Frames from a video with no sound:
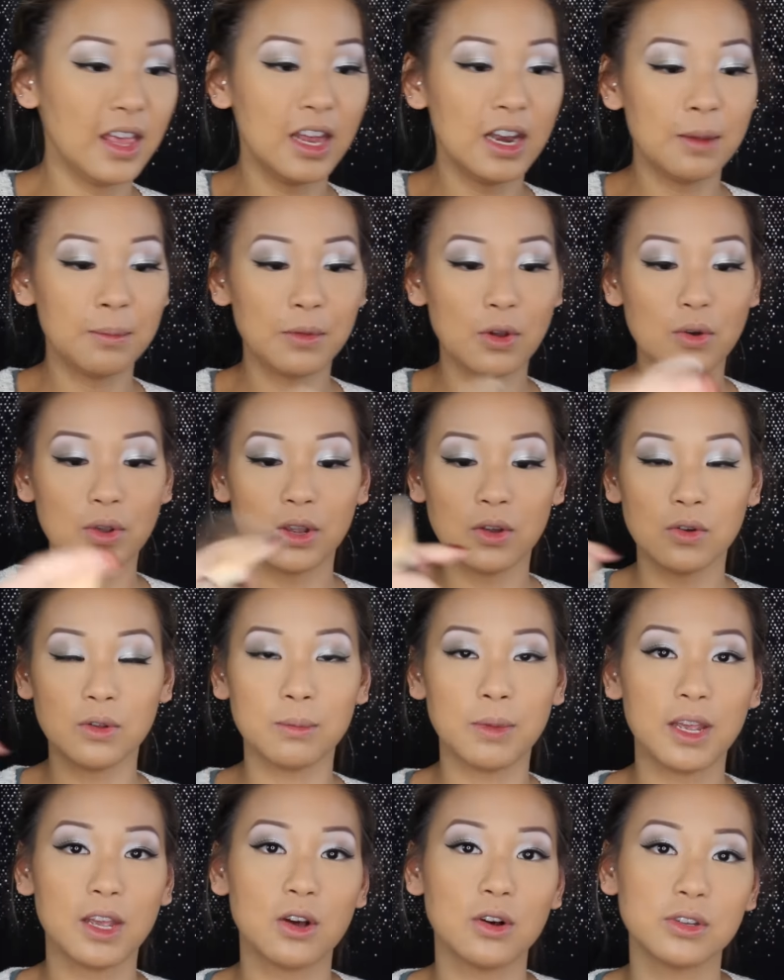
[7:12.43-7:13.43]
Then I'm going with
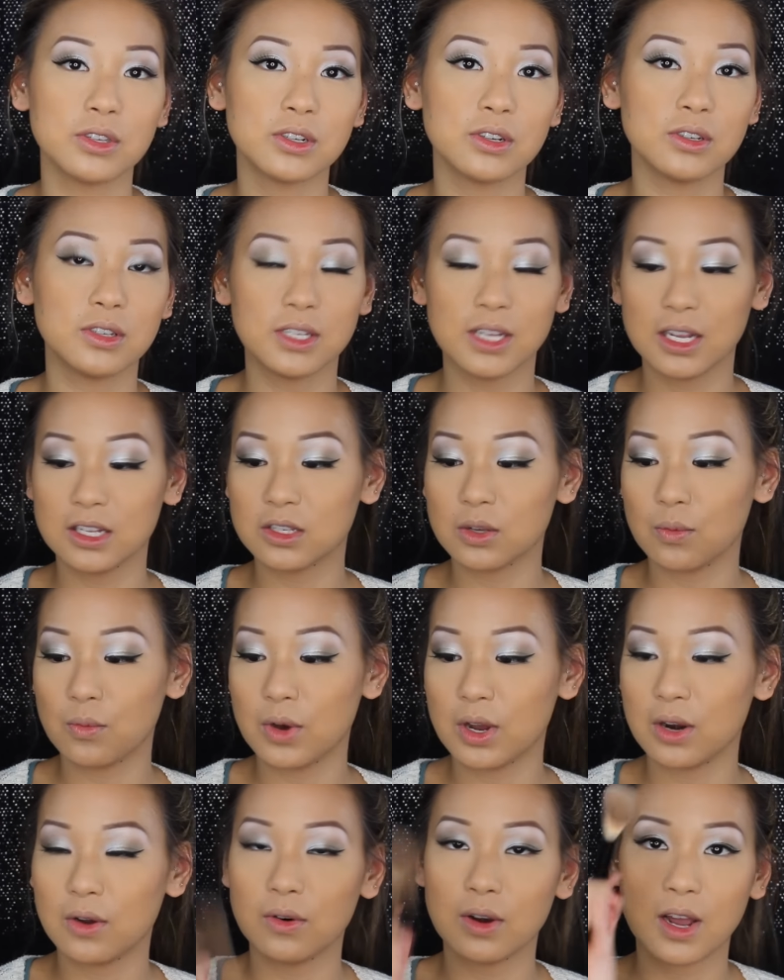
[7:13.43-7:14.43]
my Coastal Scents
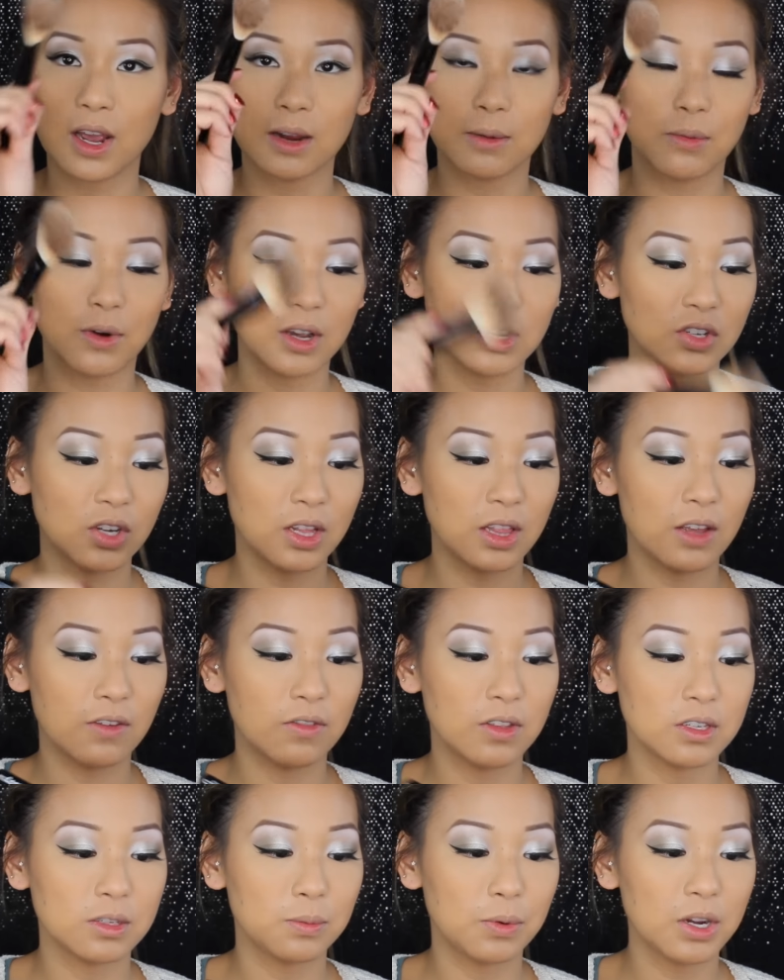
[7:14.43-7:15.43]
109 brush. I love
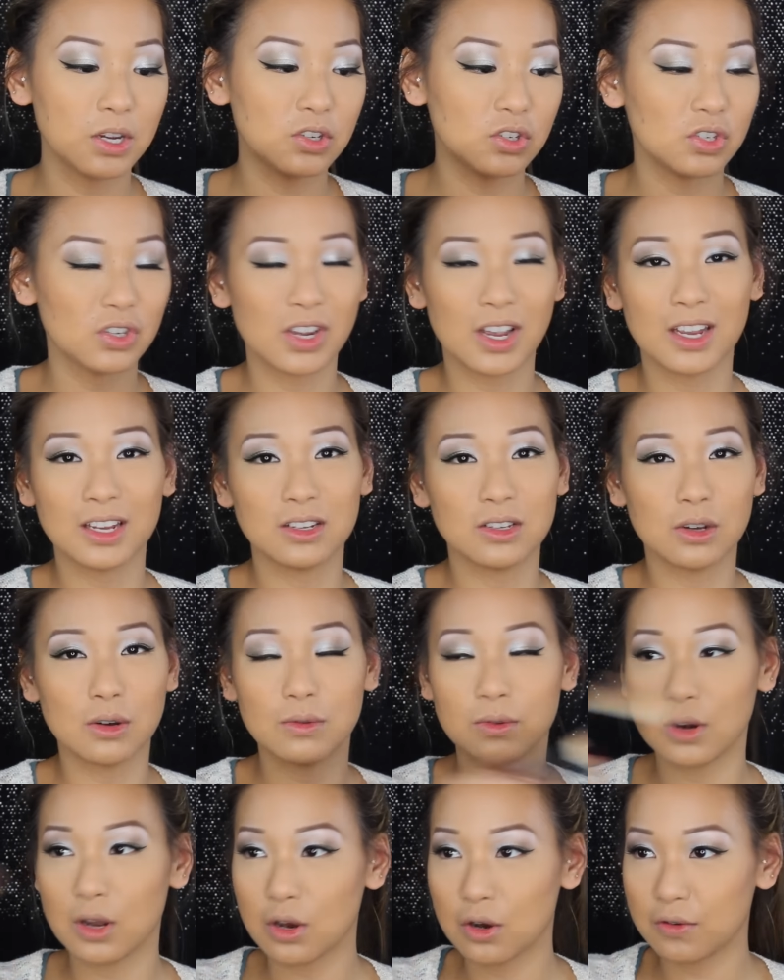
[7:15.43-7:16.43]
this brush. I
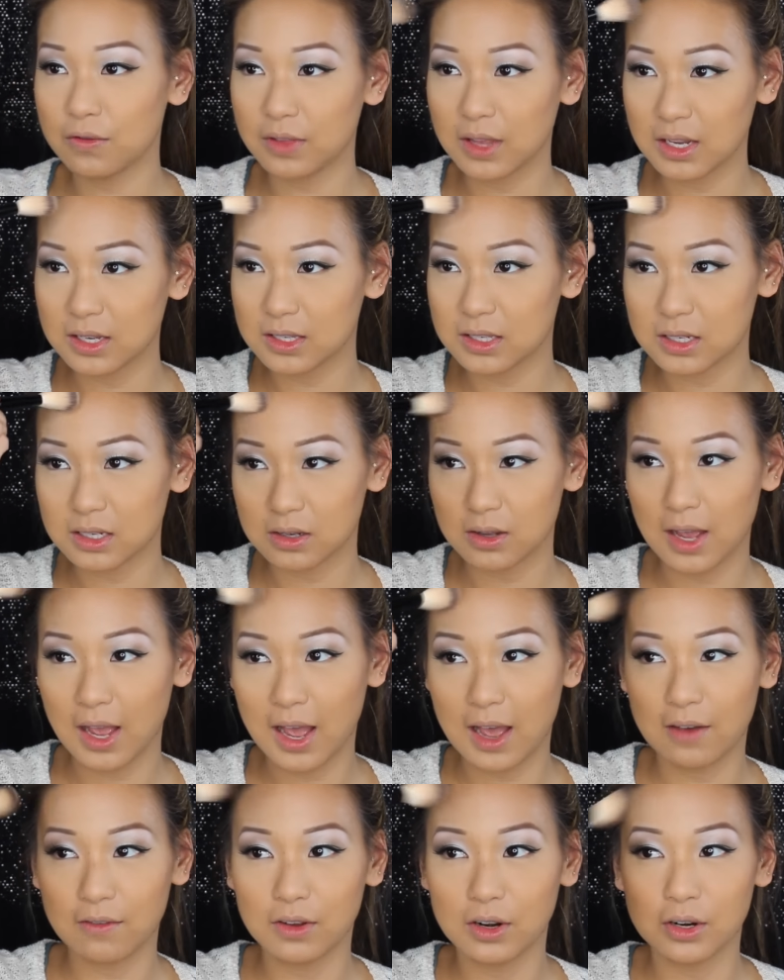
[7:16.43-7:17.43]
don't know if they still
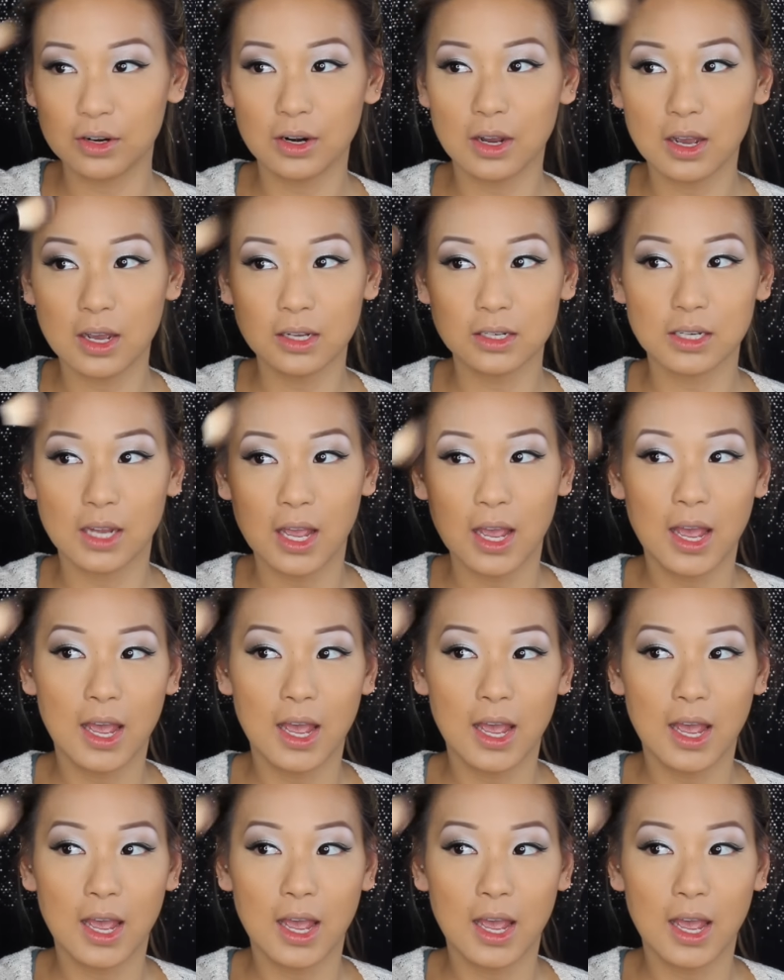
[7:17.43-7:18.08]
have it or not.